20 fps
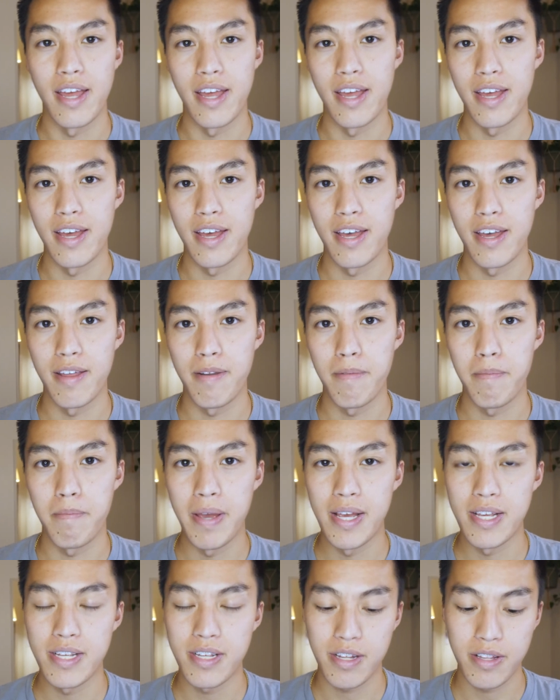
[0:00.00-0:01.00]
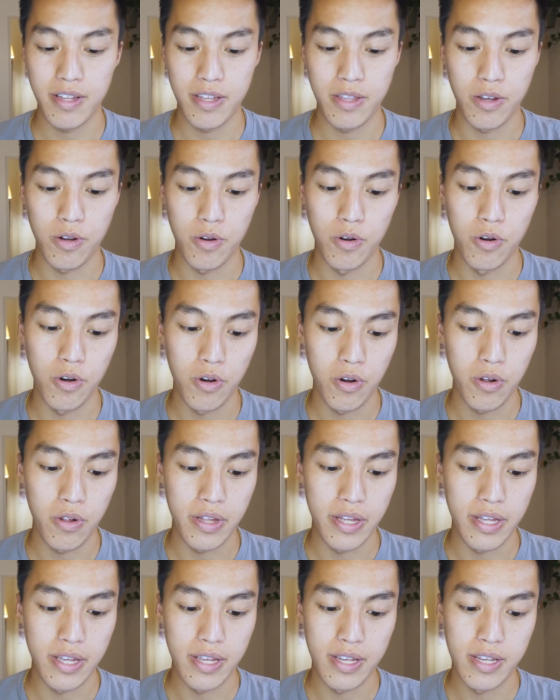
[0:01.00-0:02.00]
and basically, the
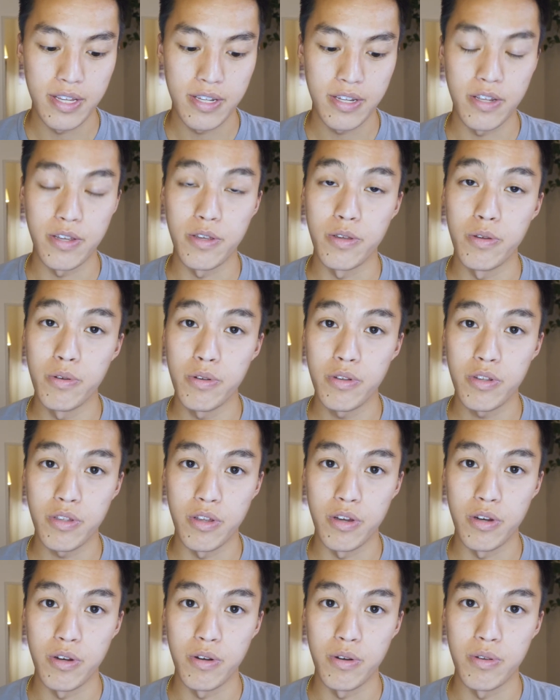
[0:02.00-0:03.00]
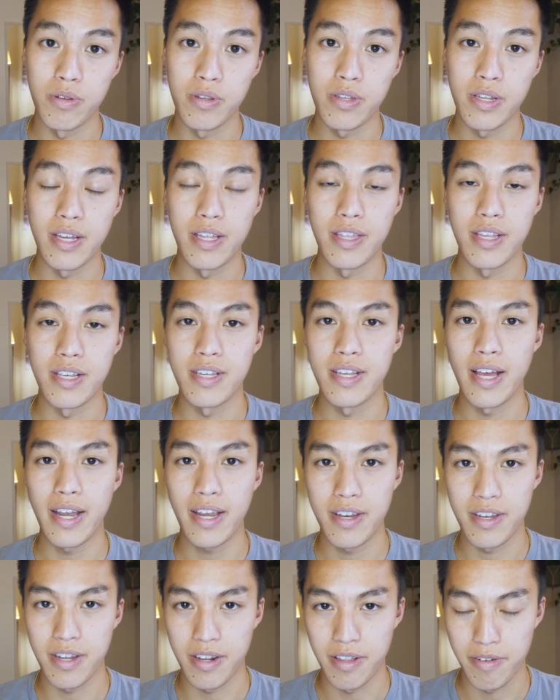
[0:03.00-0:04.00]
goal is to use those in the
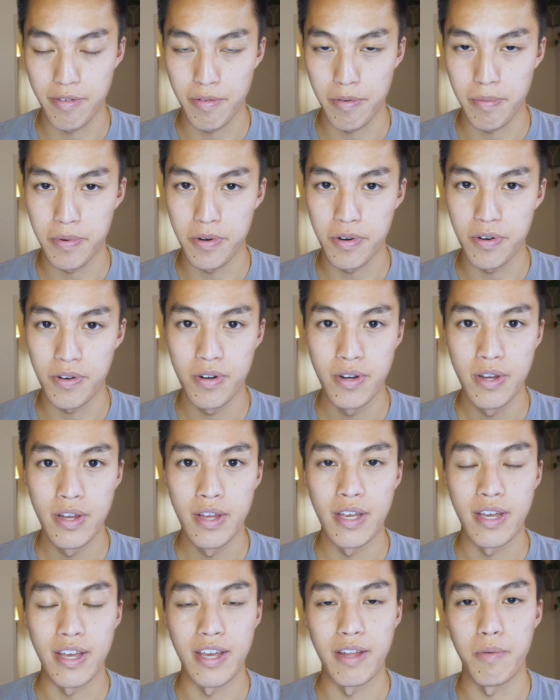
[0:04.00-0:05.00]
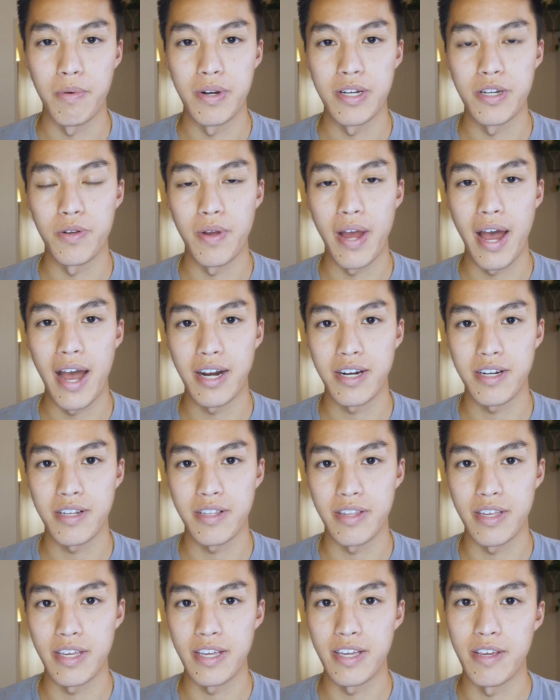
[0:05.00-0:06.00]
second deliverable in which you
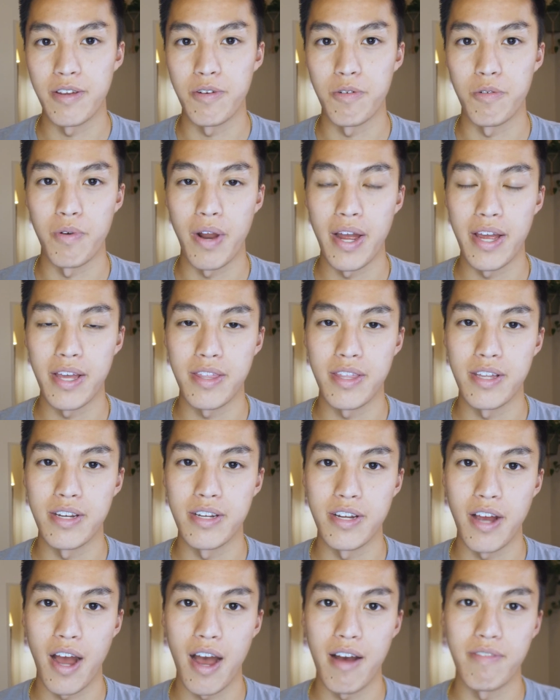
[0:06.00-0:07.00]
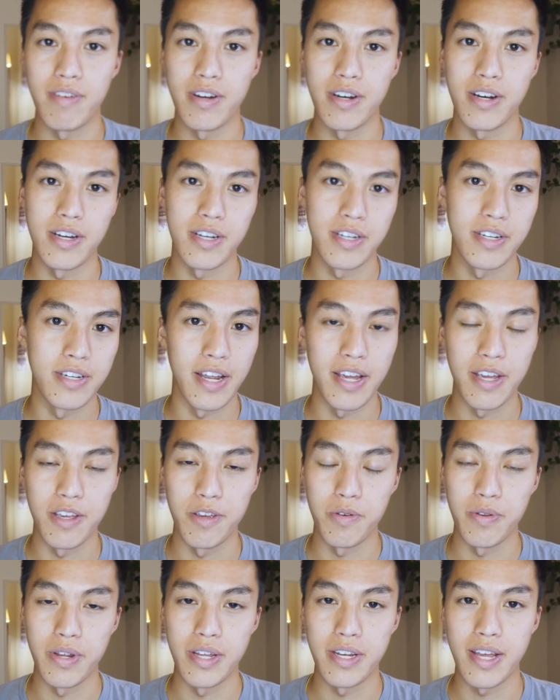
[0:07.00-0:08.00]
actually write the Java
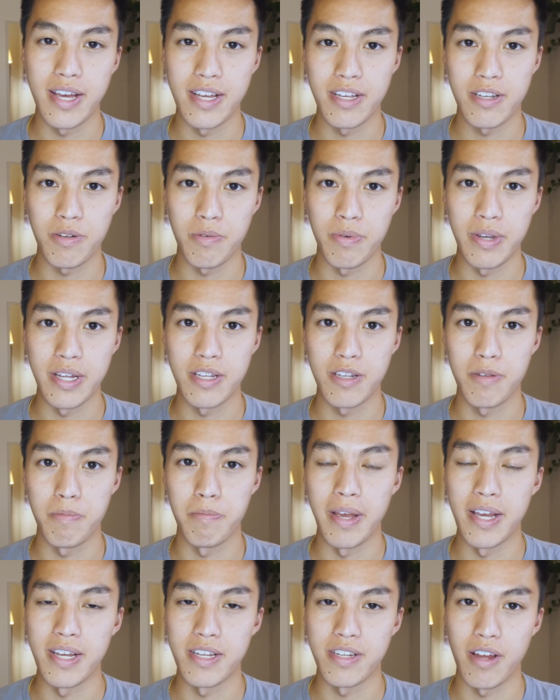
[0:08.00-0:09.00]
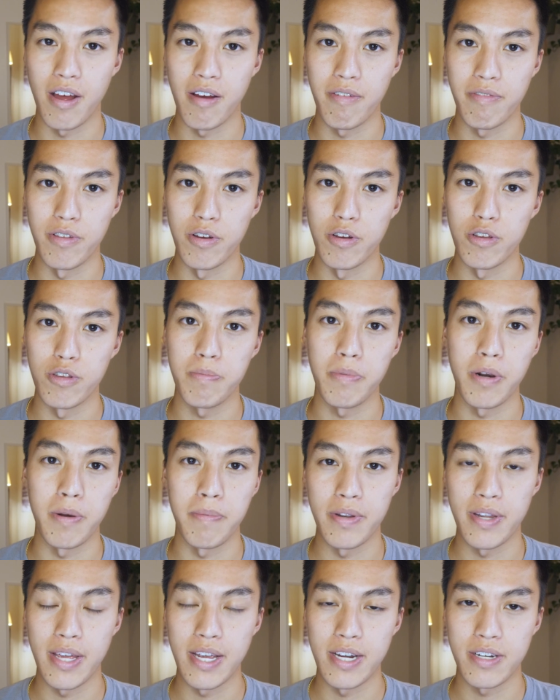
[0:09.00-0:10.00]
JUnit test suites based off those
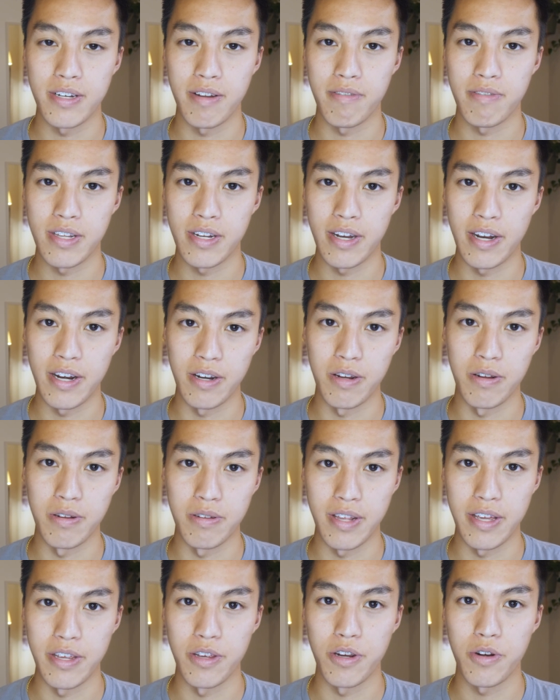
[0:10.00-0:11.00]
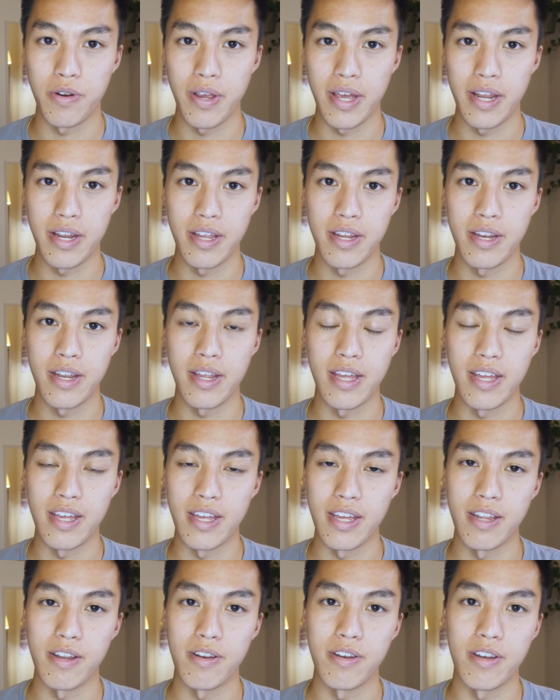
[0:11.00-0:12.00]
permutation of scenarios that you created
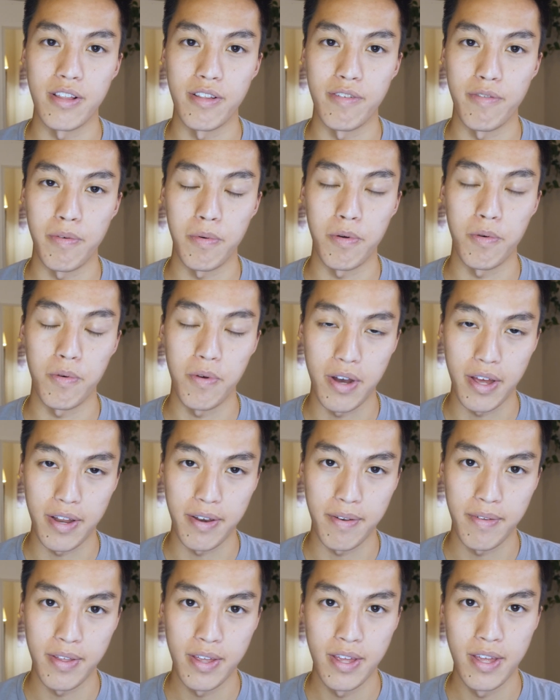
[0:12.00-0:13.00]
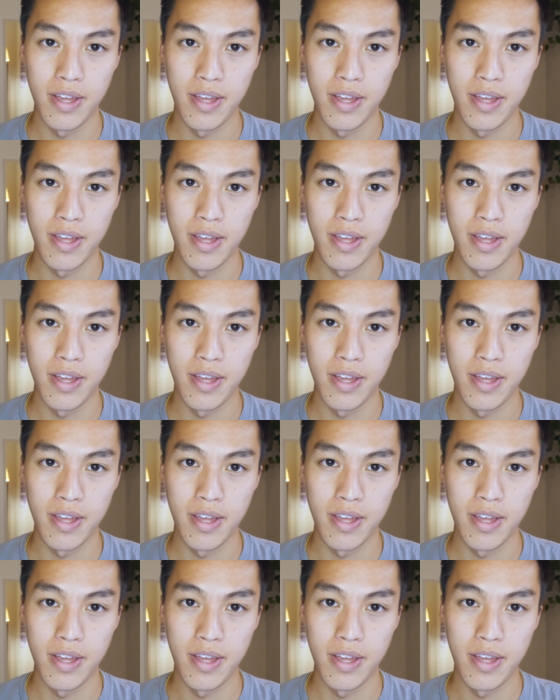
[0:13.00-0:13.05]
in deliverable 1.